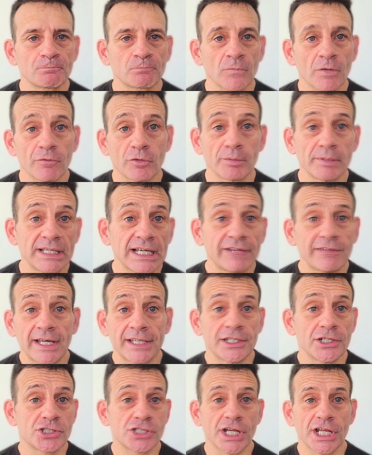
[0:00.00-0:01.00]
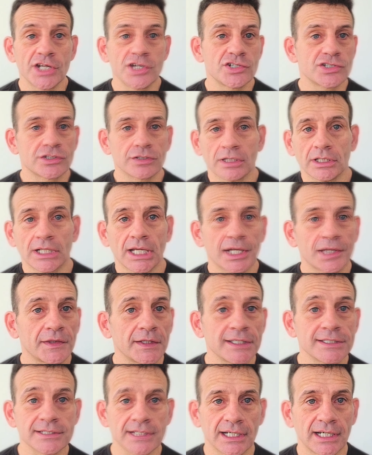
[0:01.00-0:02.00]
For me, I've had to change a lot of
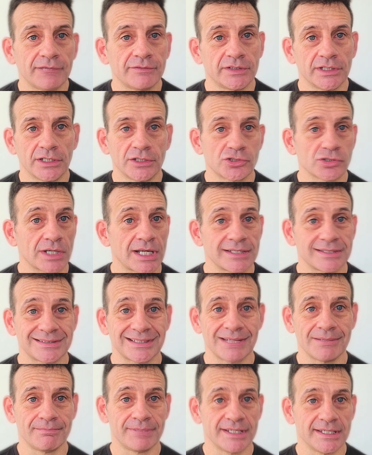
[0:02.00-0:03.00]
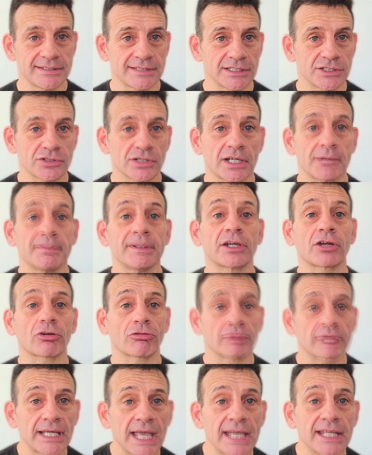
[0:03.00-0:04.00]
things that I've done, try to stay busy, try to be
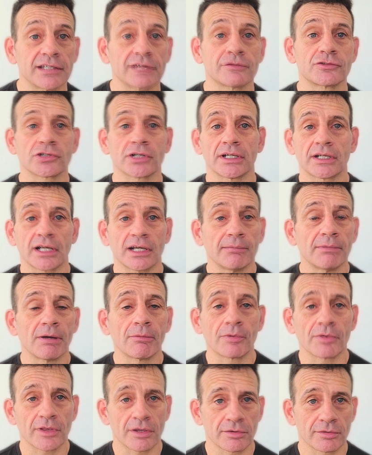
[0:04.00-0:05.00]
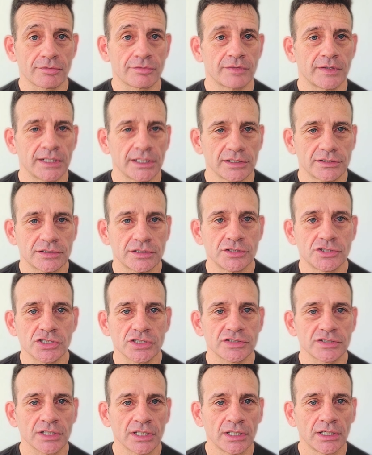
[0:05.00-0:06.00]
creative, try to come up with other things to
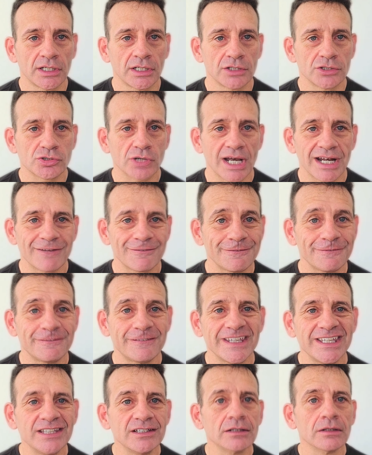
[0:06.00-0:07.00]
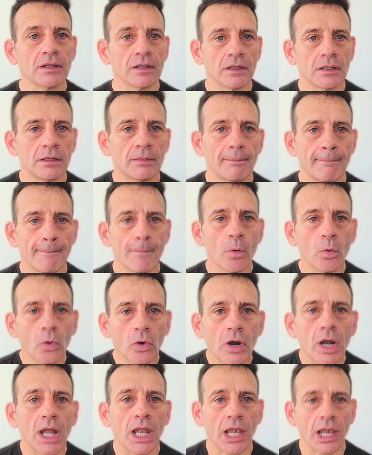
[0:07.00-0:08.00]
just try to feel
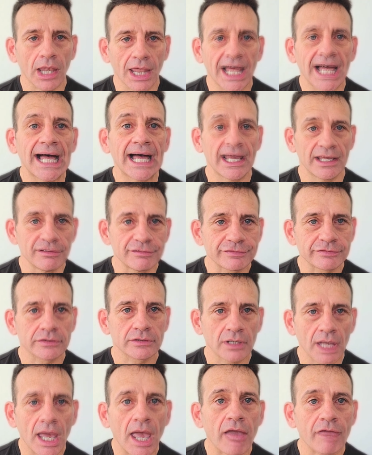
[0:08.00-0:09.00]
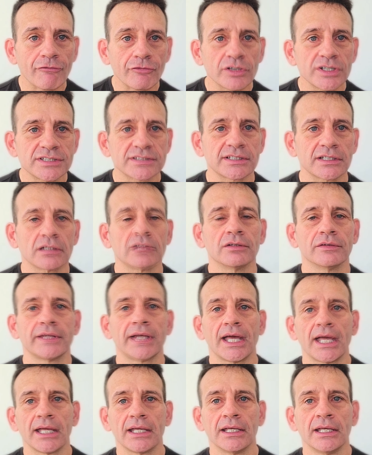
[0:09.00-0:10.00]
more alive every single
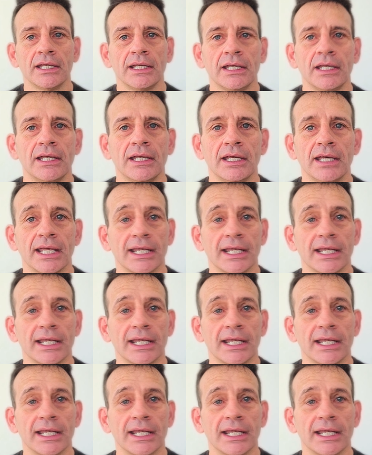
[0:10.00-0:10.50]
day. And